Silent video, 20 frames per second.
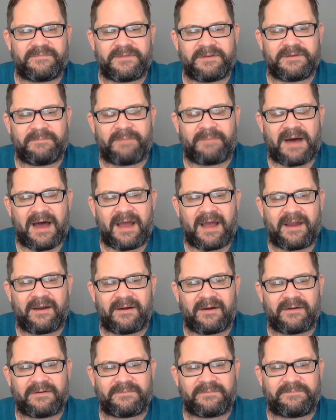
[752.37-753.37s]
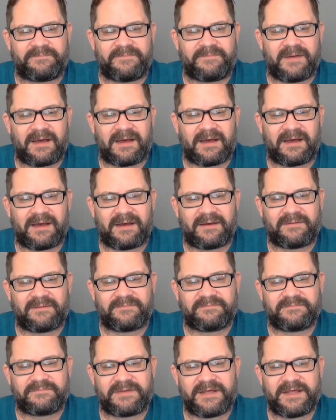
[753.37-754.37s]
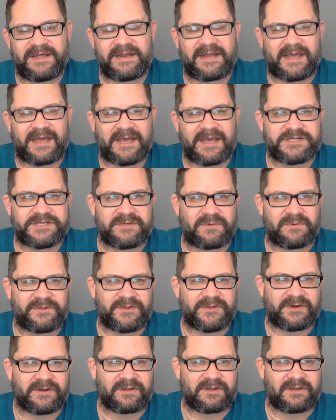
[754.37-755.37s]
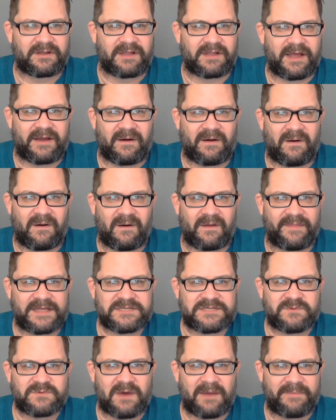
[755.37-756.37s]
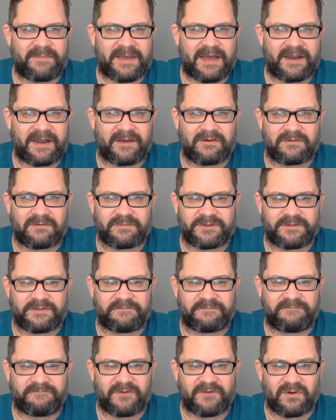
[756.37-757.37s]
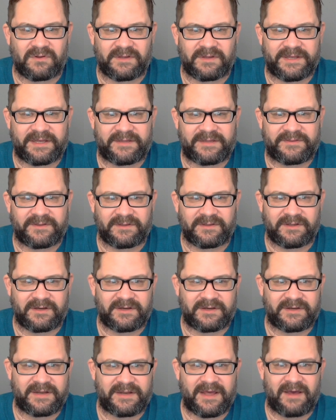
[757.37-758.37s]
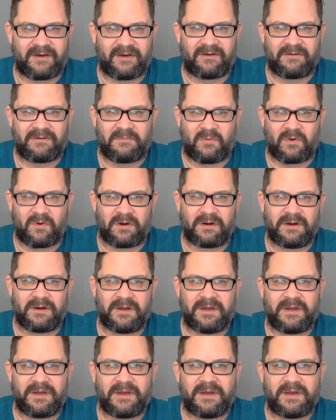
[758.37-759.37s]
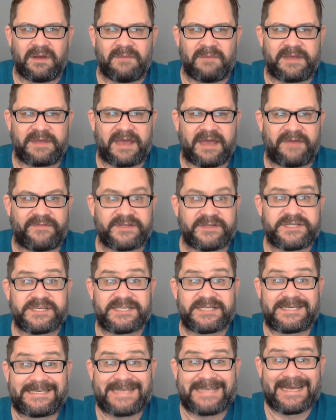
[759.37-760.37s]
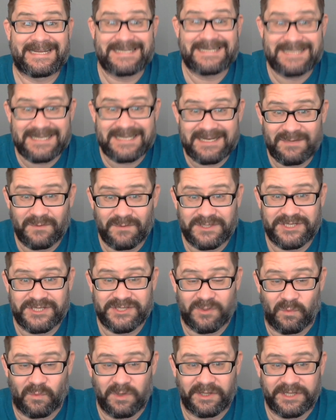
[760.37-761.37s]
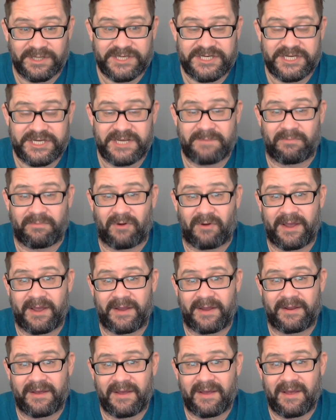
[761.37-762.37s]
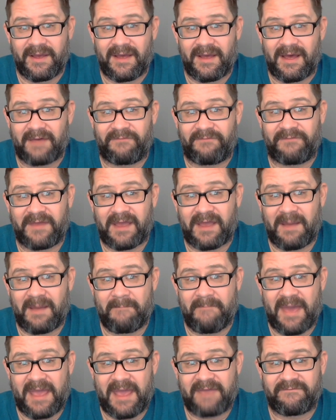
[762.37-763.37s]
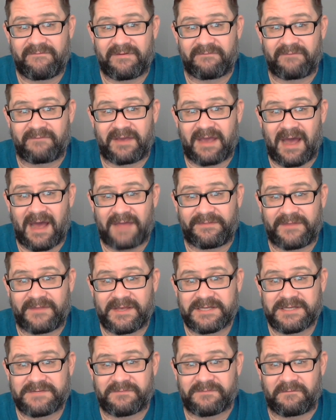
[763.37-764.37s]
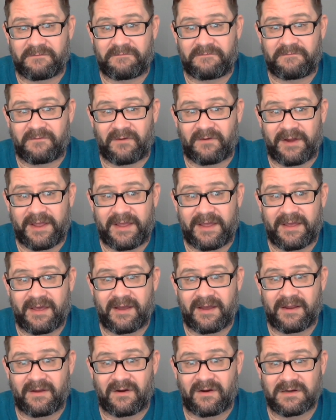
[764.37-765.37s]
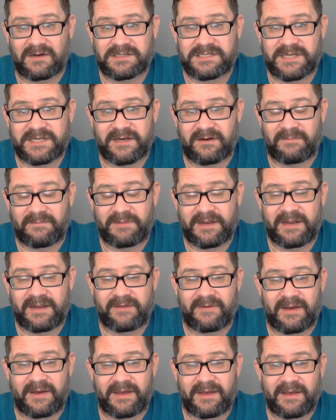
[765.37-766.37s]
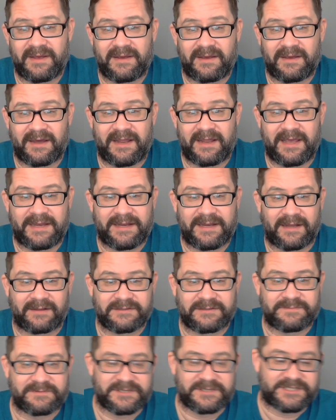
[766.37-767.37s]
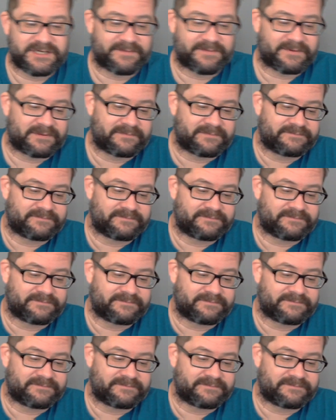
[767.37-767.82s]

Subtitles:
buyer an indication of what they're going to look like on. That's why I'm kind of going with the full length look now more. But yeah, this is Denizen, which is a really cheap brand. I think I may even got these for free at a yard sale. But anyway, got $8 plus shipping.